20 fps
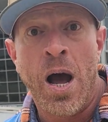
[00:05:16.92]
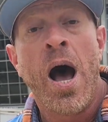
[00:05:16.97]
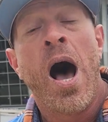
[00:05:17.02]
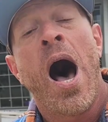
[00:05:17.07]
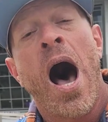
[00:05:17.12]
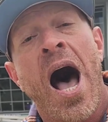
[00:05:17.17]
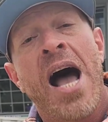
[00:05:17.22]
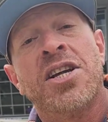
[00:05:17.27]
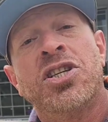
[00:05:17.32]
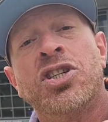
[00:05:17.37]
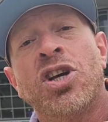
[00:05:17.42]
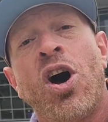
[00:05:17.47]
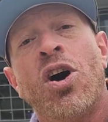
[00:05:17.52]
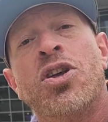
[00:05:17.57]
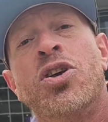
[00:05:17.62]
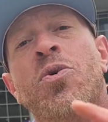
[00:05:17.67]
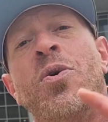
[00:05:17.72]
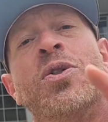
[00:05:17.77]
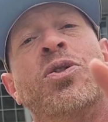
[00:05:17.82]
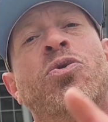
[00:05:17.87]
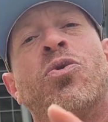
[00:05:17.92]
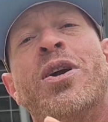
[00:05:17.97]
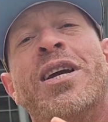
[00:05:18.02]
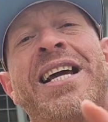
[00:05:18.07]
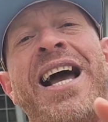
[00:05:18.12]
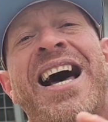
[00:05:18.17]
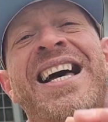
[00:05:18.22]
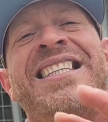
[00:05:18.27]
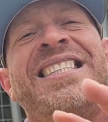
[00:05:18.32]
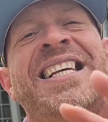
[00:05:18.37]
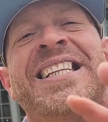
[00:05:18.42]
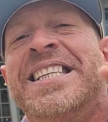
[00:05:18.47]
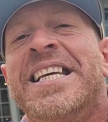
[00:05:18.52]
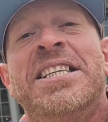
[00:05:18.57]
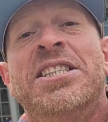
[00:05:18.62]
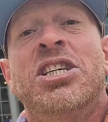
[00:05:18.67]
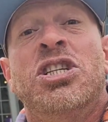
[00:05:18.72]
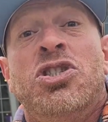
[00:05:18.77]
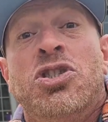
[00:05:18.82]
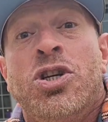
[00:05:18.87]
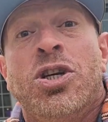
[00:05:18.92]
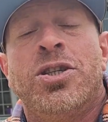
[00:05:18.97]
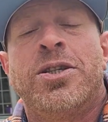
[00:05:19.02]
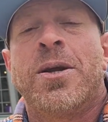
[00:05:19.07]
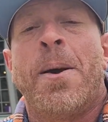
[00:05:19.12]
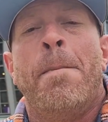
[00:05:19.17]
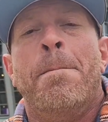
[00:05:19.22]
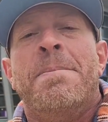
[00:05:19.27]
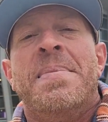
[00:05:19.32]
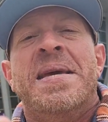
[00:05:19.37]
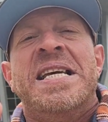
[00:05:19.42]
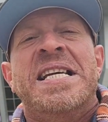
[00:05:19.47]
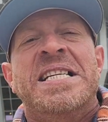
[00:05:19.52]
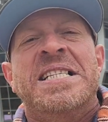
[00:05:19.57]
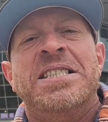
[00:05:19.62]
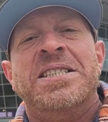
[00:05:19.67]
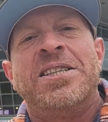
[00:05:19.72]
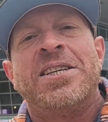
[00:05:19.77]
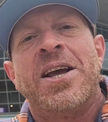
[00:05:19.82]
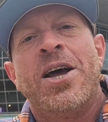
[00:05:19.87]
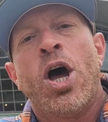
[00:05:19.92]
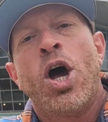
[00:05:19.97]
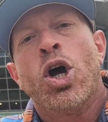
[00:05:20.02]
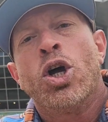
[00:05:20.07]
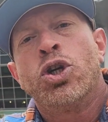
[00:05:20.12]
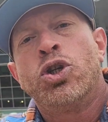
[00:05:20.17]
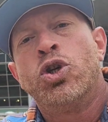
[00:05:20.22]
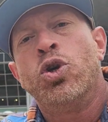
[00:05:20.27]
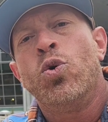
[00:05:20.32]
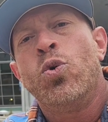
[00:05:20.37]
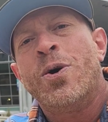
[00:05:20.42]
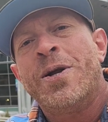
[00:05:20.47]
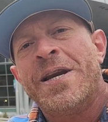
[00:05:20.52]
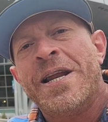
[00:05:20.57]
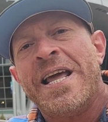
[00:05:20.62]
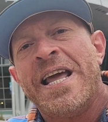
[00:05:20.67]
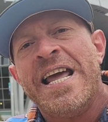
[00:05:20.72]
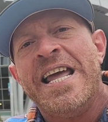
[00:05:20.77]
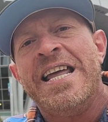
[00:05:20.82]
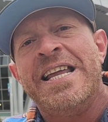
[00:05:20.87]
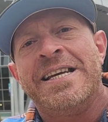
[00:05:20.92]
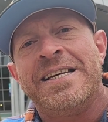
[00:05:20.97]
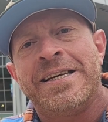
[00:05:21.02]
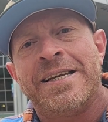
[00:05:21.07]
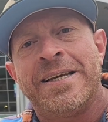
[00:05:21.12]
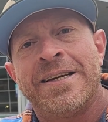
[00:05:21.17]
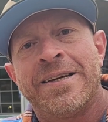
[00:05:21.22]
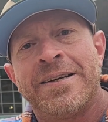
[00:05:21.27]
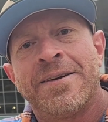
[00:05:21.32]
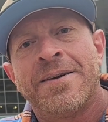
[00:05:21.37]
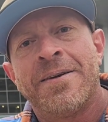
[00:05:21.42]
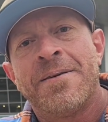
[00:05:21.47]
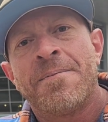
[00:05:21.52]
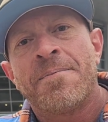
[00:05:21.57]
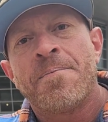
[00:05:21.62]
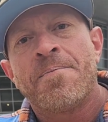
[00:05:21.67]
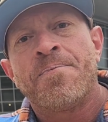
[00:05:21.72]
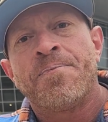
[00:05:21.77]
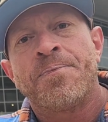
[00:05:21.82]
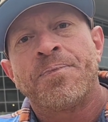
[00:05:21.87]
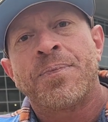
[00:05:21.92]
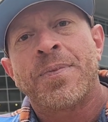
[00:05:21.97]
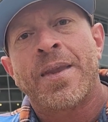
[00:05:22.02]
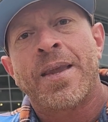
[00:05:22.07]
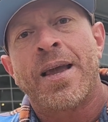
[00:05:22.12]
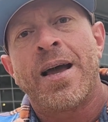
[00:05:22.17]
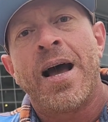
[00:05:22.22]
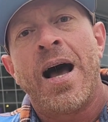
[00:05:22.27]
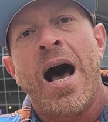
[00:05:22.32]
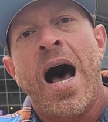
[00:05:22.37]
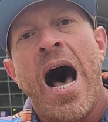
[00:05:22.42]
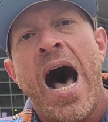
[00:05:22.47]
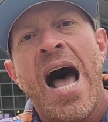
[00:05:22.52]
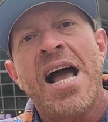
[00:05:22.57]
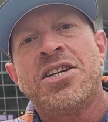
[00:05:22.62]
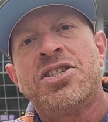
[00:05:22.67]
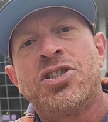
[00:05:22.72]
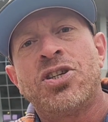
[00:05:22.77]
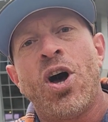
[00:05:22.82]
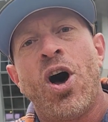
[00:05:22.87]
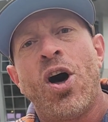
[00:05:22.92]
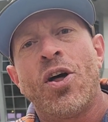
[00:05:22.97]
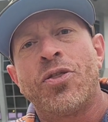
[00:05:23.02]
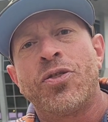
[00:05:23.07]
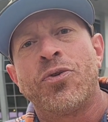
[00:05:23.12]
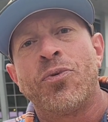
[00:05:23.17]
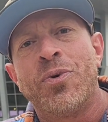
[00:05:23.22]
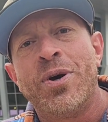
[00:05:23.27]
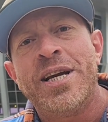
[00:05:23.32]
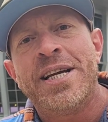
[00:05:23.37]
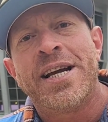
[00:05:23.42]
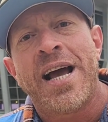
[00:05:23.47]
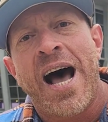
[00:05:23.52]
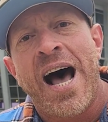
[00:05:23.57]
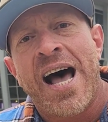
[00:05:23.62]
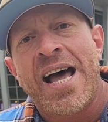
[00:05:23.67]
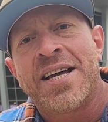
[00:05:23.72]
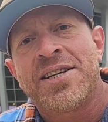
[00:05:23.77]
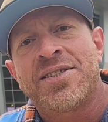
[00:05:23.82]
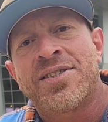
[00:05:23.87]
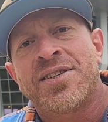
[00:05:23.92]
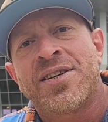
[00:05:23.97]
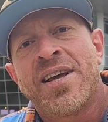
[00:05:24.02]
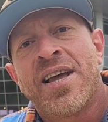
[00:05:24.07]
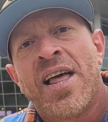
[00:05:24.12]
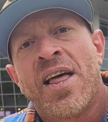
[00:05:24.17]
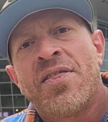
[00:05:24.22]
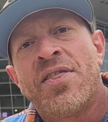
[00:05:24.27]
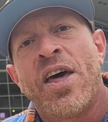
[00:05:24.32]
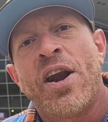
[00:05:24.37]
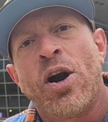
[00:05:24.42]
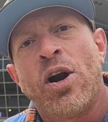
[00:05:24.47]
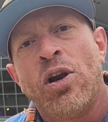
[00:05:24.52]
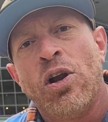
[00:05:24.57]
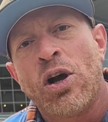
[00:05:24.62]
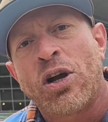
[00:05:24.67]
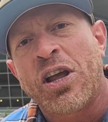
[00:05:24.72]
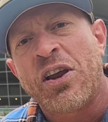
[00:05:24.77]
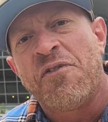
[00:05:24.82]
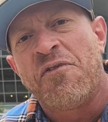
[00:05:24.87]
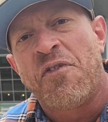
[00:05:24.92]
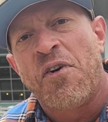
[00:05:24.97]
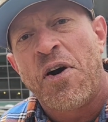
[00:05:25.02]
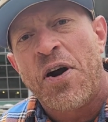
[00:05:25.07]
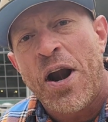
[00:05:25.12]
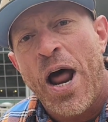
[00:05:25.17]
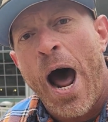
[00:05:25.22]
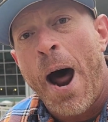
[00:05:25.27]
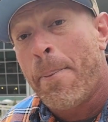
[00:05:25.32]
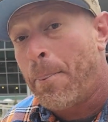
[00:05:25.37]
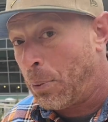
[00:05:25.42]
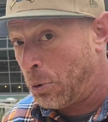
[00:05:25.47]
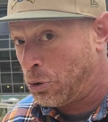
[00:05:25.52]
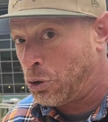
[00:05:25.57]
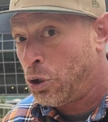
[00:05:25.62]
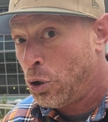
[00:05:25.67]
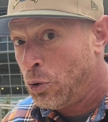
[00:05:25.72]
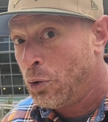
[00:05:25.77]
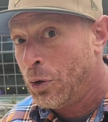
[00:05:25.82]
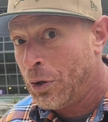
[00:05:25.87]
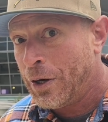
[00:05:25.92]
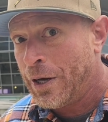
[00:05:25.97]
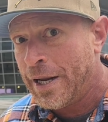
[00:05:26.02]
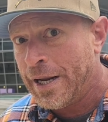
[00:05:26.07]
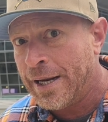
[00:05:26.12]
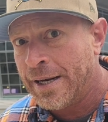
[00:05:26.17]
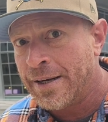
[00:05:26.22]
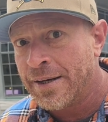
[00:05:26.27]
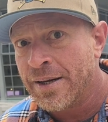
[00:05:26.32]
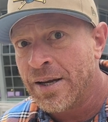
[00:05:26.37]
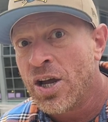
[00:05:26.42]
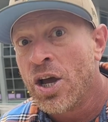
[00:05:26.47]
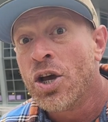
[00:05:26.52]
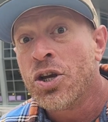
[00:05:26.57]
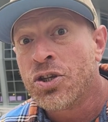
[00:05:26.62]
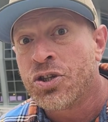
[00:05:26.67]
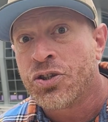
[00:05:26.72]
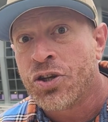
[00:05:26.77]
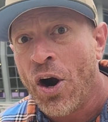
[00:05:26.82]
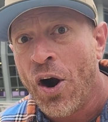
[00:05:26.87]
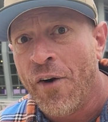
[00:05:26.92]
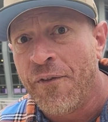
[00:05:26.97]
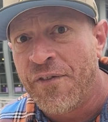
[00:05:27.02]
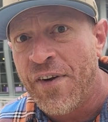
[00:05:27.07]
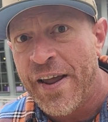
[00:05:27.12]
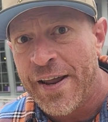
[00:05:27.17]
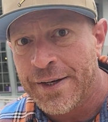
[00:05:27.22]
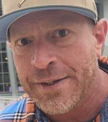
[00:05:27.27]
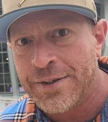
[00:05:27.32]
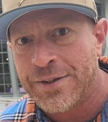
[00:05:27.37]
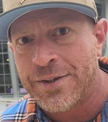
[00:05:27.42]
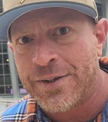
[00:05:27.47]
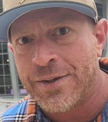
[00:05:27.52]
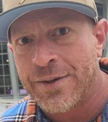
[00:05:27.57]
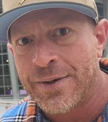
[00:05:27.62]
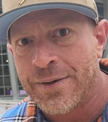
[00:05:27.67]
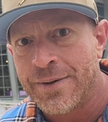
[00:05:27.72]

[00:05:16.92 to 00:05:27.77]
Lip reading: I saw you and 3 guys that this is just a means to an end. I saw 3 guys that are looking for an opportunity. Servants.